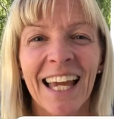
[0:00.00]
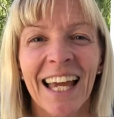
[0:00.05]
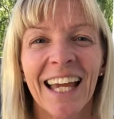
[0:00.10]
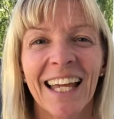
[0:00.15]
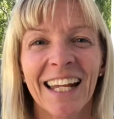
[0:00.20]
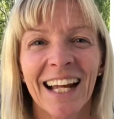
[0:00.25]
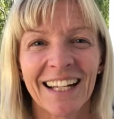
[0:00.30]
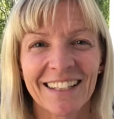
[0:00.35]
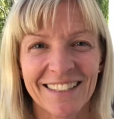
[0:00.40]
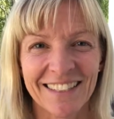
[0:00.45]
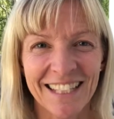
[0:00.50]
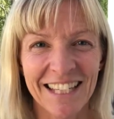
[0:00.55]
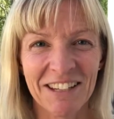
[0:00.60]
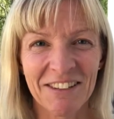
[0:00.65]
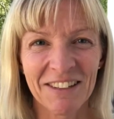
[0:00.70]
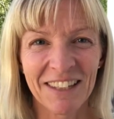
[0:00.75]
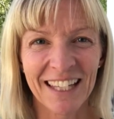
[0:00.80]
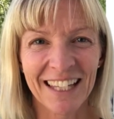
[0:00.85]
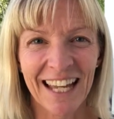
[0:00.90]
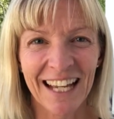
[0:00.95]
and I'll see
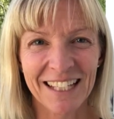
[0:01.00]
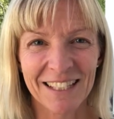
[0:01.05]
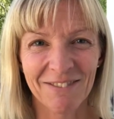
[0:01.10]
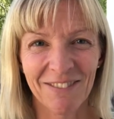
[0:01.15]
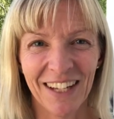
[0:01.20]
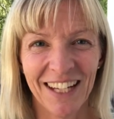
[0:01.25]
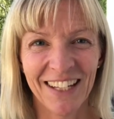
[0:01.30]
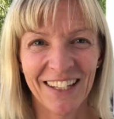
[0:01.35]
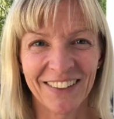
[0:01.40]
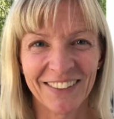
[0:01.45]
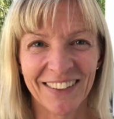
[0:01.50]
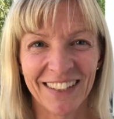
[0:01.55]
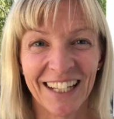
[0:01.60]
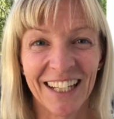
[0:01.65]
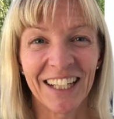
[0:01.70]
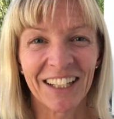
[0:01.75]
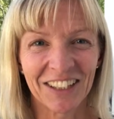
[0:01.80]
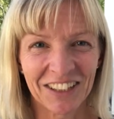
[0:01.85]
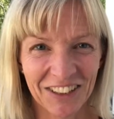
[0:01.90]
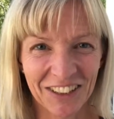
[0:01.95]
you in the next video.
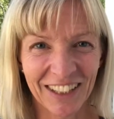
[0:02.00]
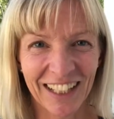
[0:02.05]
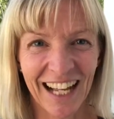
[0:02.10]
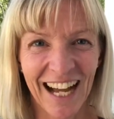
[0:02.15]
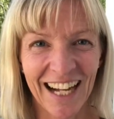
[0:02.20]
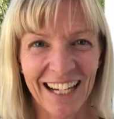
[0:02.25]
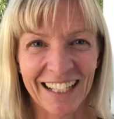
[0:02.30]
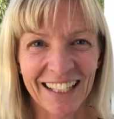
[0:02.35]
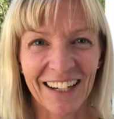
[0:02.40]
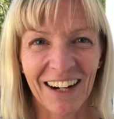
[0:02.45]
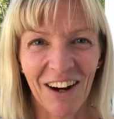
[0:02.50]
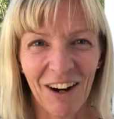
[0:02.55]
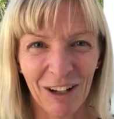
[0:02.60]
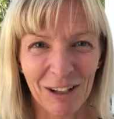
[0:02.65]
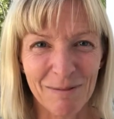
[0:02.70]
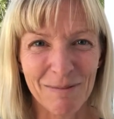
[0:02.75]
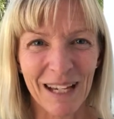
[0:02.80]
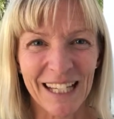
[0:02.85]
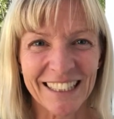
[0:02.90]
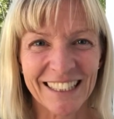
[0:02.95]
Good luck,
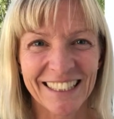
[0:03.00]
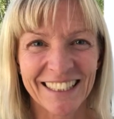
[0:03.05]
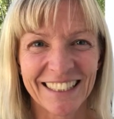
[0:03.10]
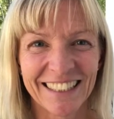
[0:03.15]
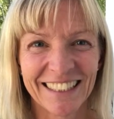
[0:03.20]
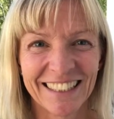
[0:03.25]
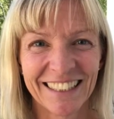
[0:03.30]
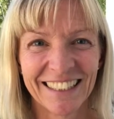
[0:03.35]
all the best.